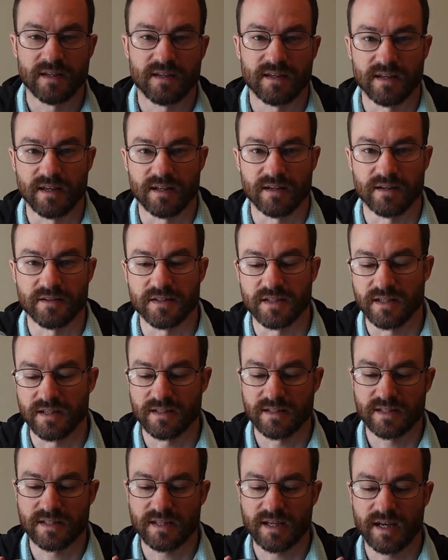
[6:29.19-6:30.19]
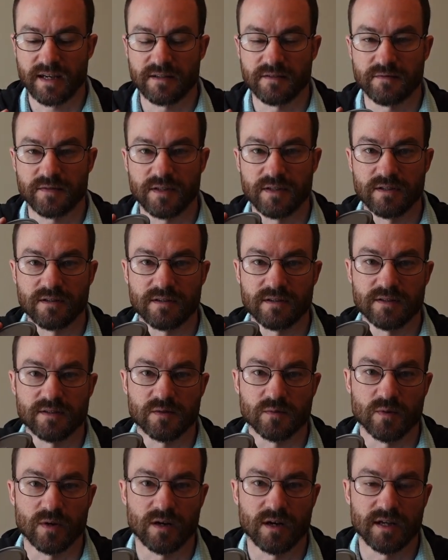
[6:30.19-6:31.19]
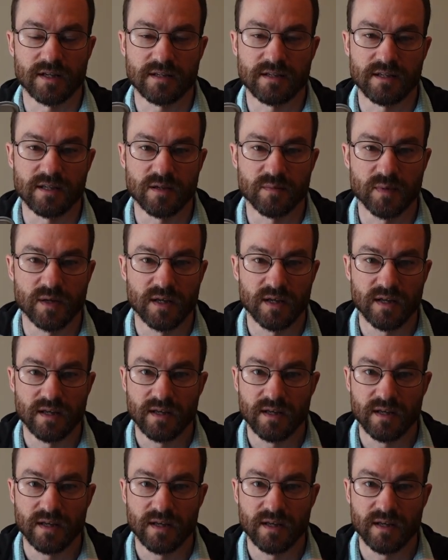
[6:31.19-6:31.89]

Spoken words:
And on the inside of here is where I keep